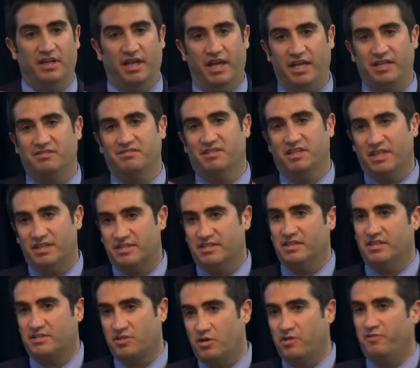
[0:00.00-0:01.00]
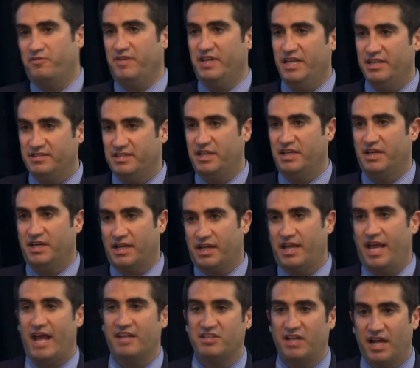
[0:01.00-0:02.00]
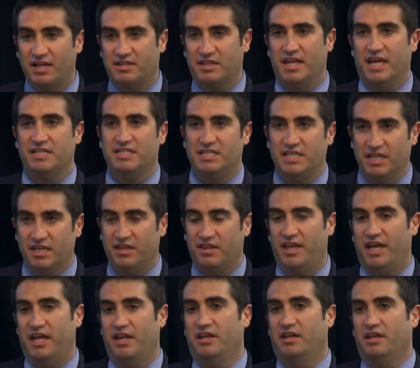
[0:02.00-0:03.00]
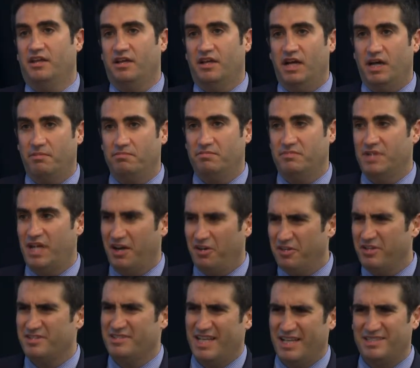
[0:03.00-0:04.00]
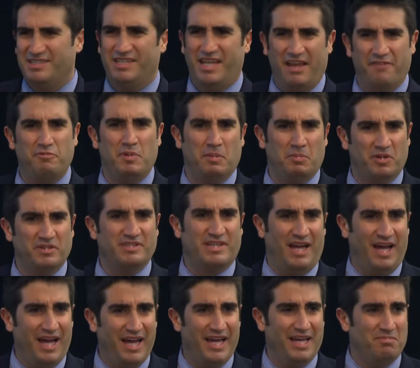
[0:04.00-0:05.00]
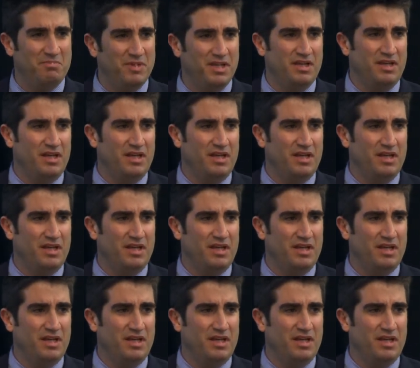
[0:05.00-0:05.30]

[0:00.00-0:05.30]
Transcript: And it's, it's sort of easy to catch on to the idea that um, not only does that save people's time,